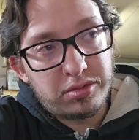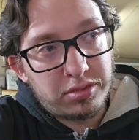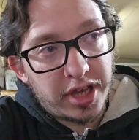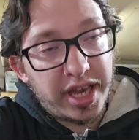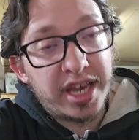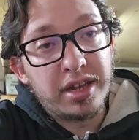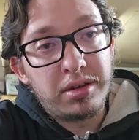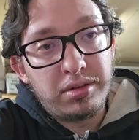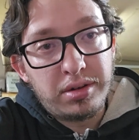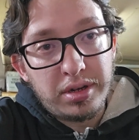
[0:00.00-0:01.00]
the head
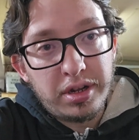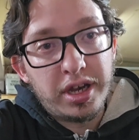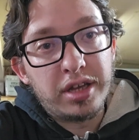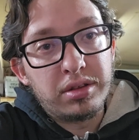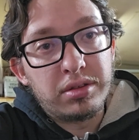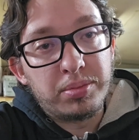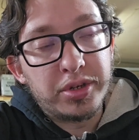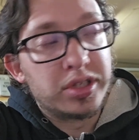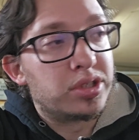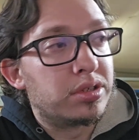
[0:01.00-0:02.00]
and the
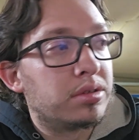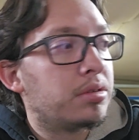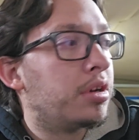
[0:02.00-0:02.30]
piston.